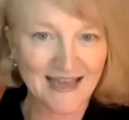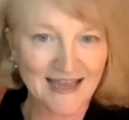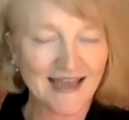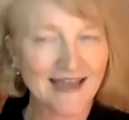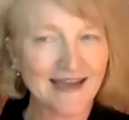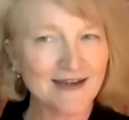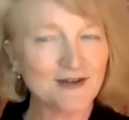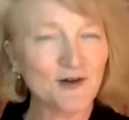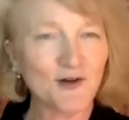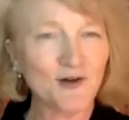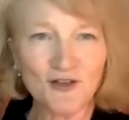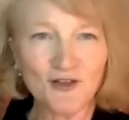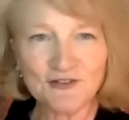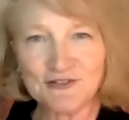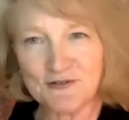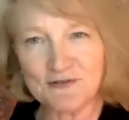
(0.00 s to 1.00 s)
And
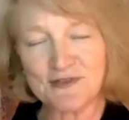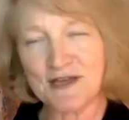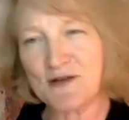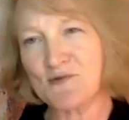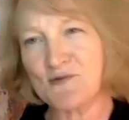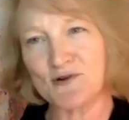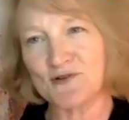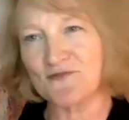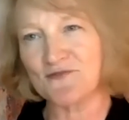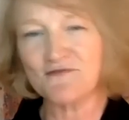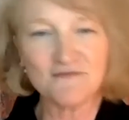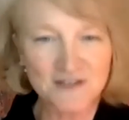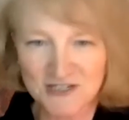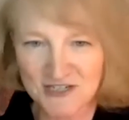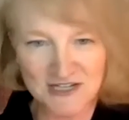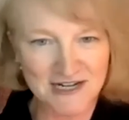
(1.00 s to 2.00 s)
also they were
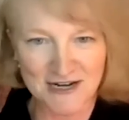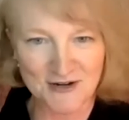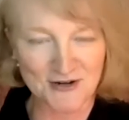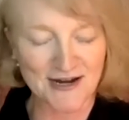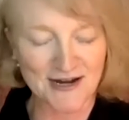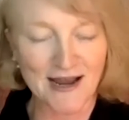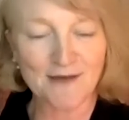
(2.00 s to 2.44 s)
visionary.